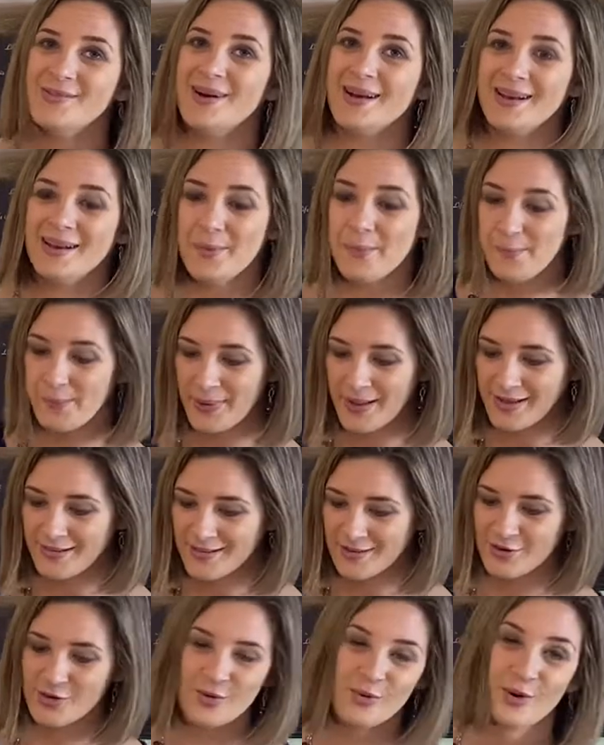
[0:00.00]
one, a big
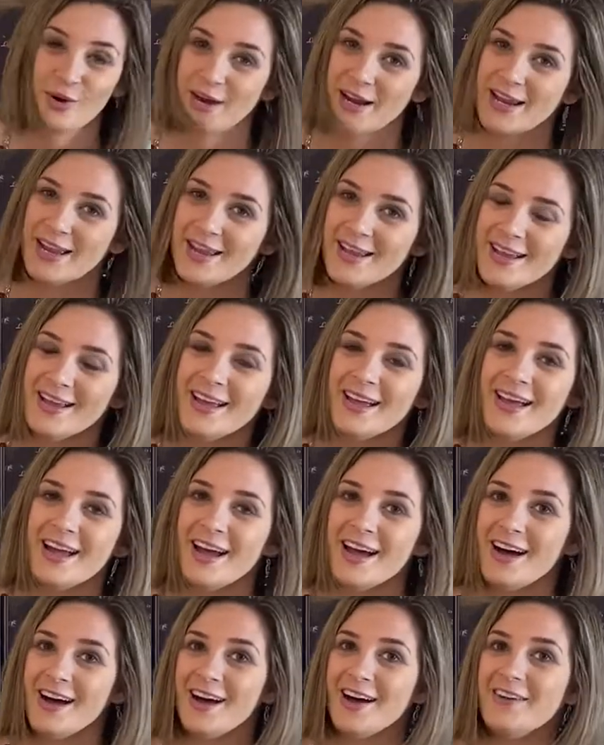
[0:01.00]
story,
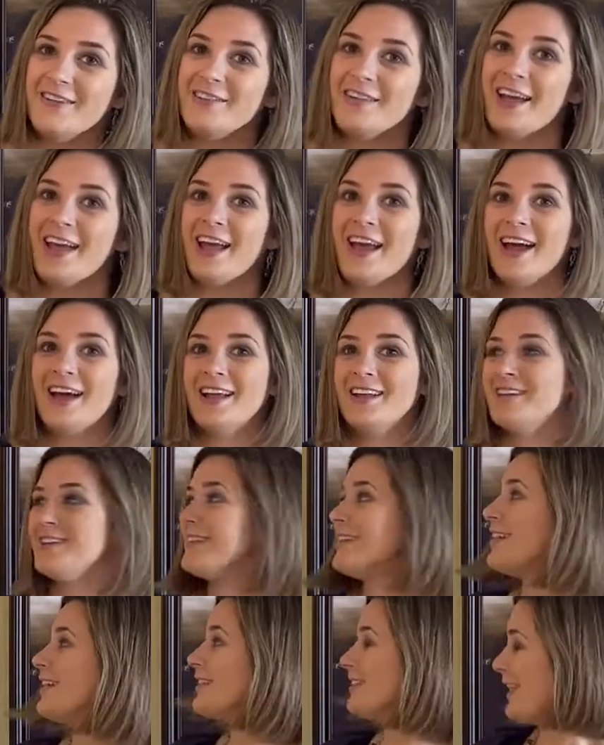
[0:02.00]
and
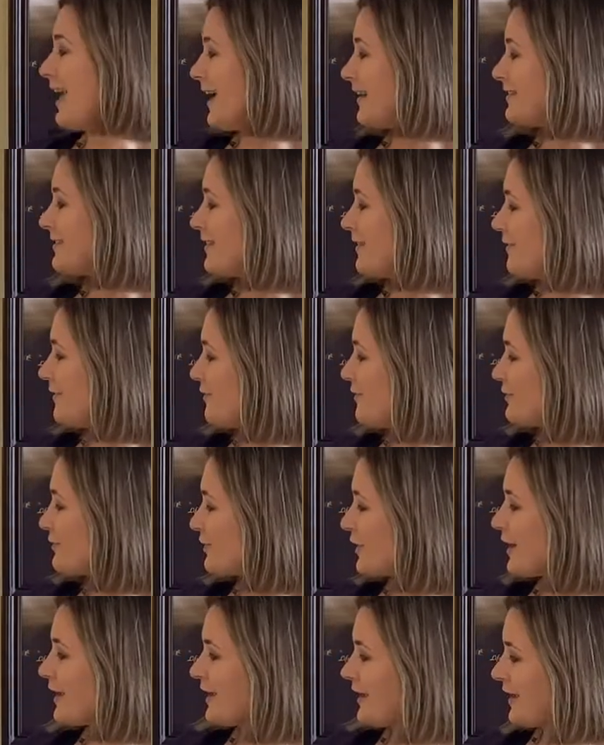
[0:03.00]
lots of
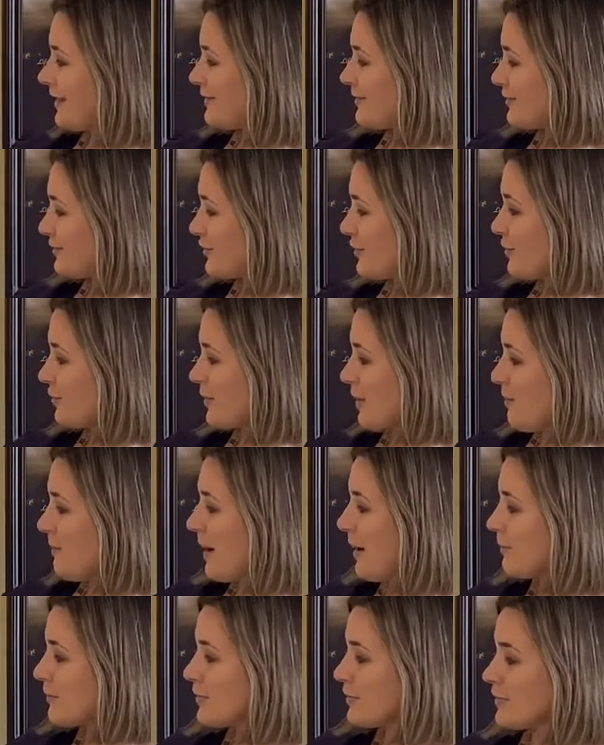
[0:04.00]
trinkets to
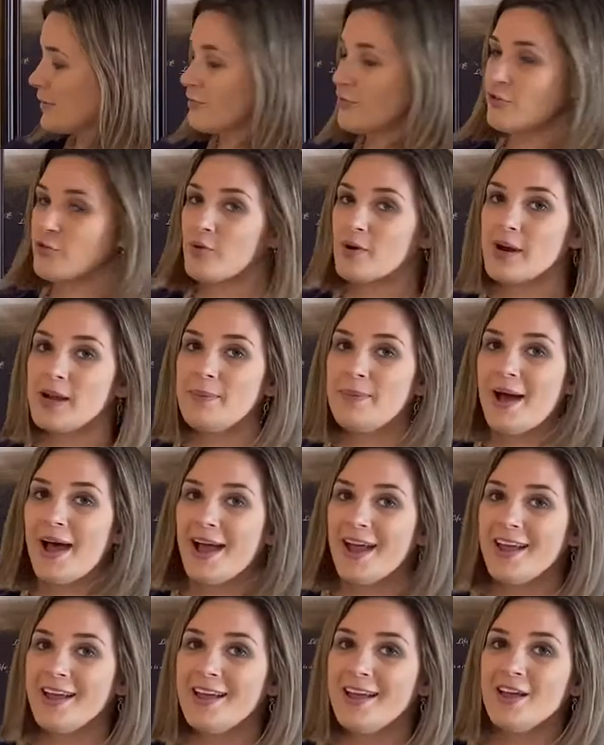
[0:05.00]
remember the story
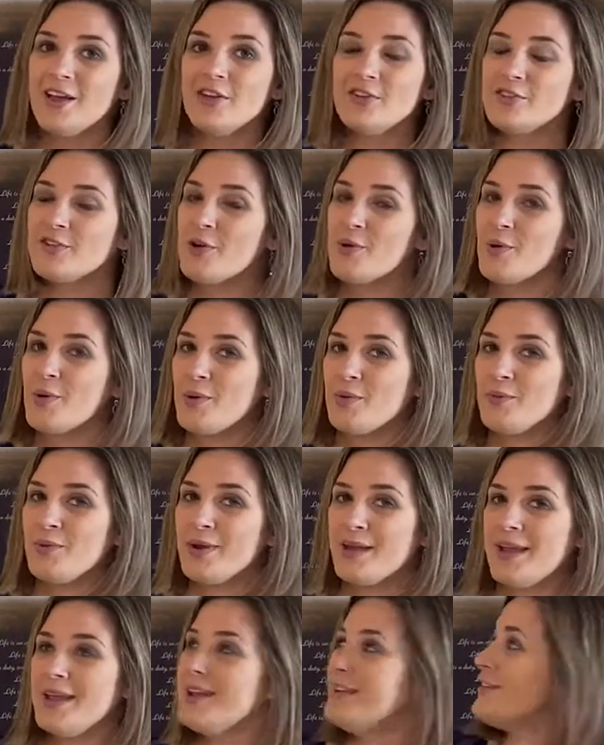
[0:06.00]
by. So when
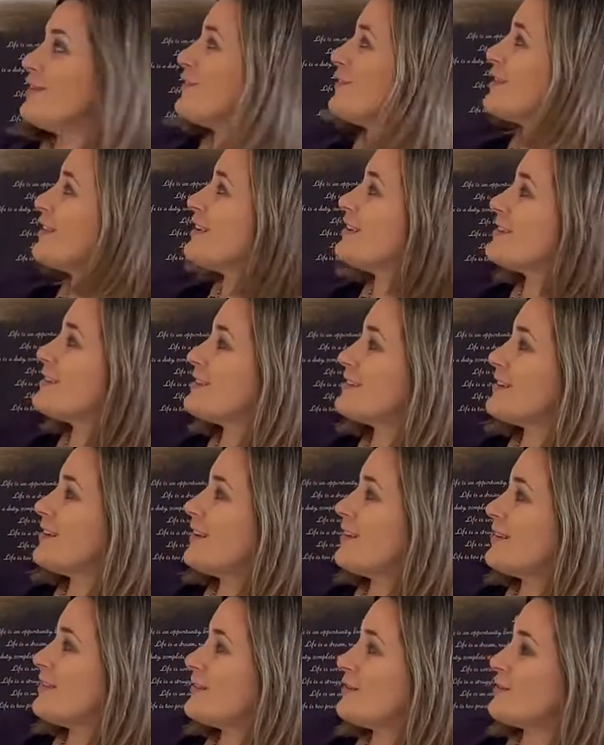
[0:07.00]
we do this
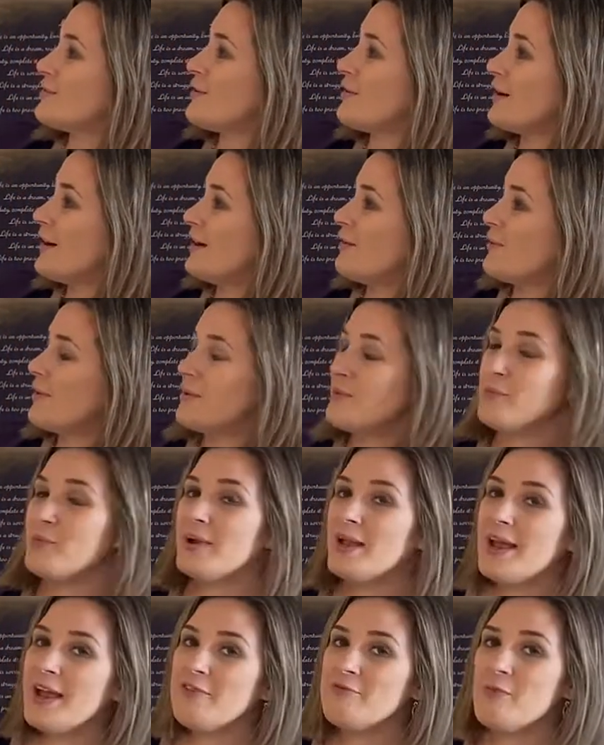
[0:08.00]
story, when
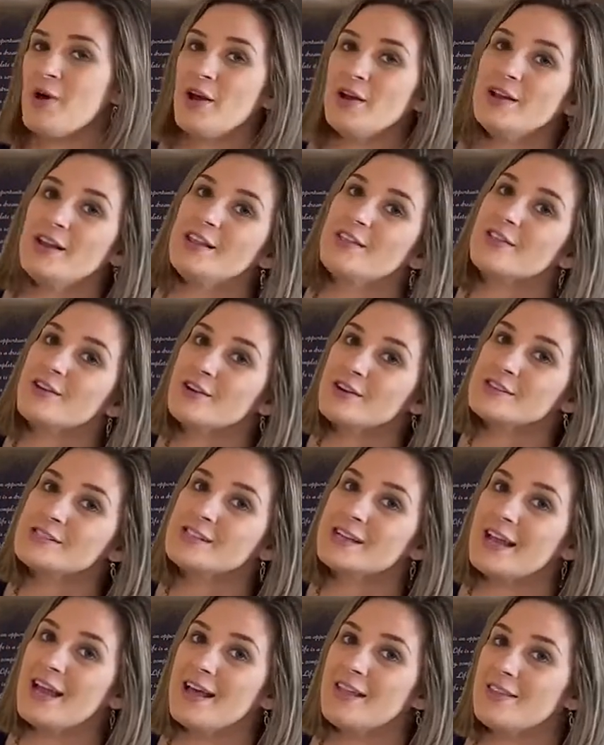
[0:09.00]
we have Maundy
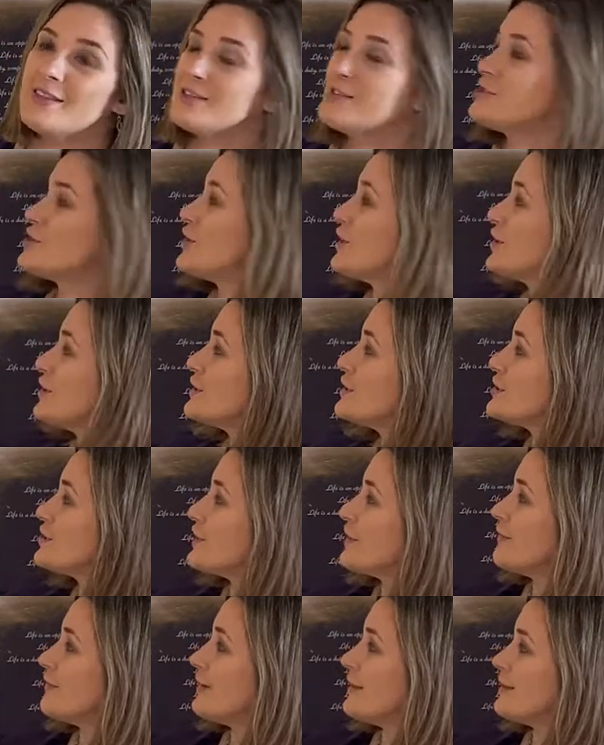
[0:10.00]
Thursday at the church
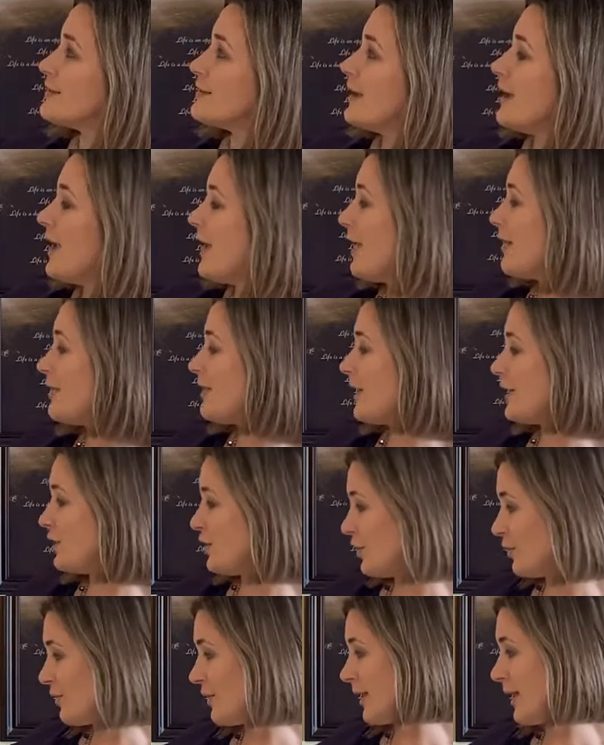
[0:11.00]
service,
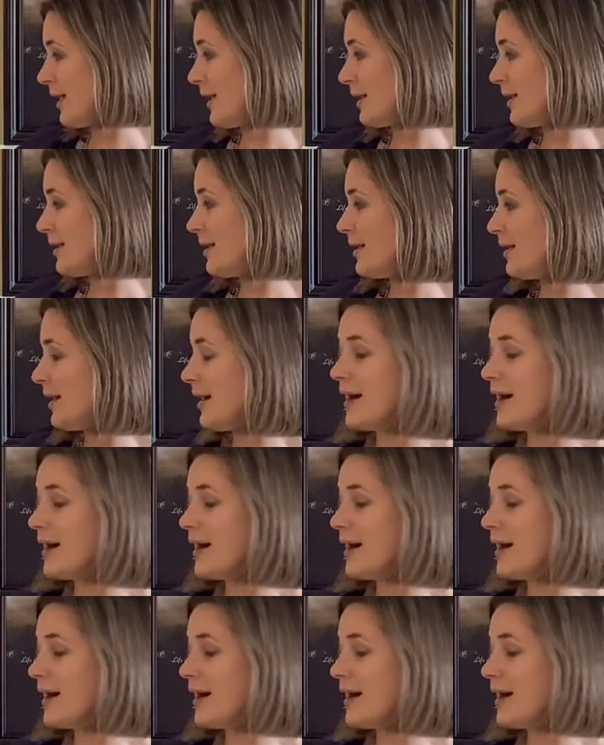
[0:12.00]
then you can